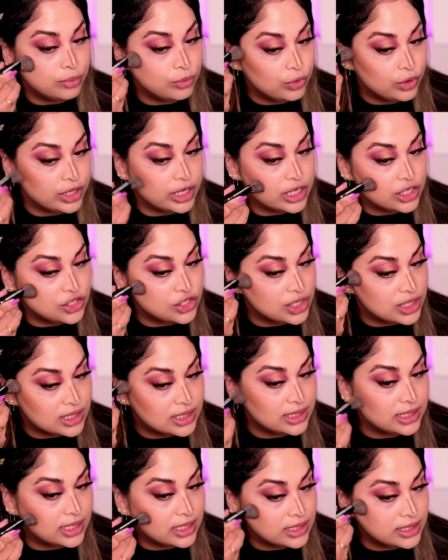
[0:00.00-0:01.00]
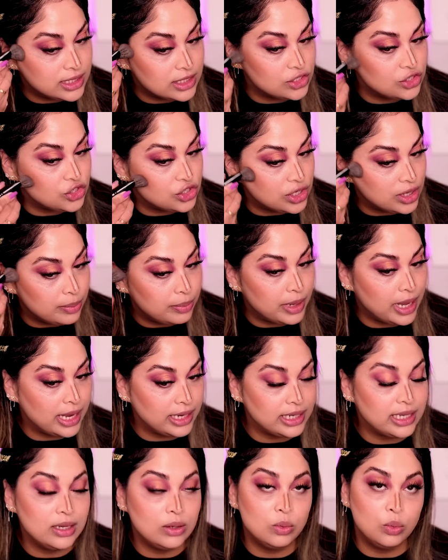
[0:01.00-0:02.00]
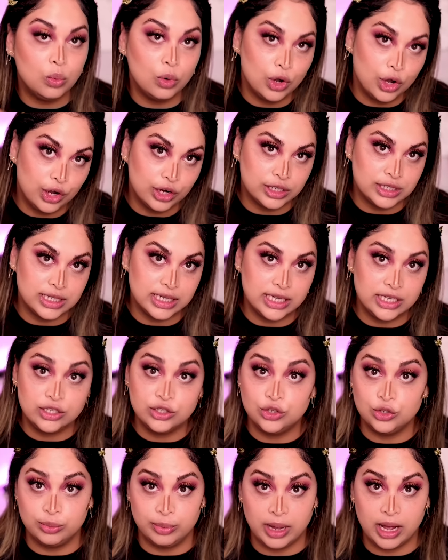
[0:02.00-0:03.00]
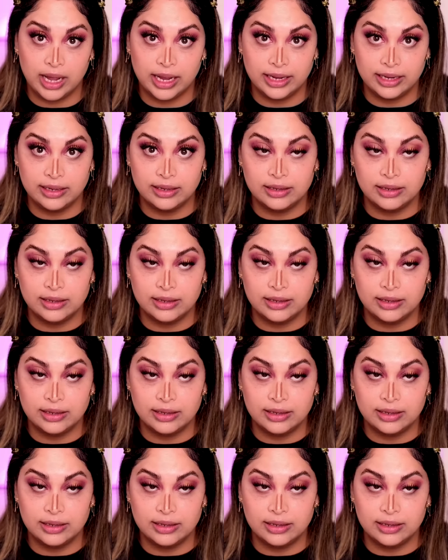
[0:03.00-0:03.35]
British citizenship and he worked in Dubai.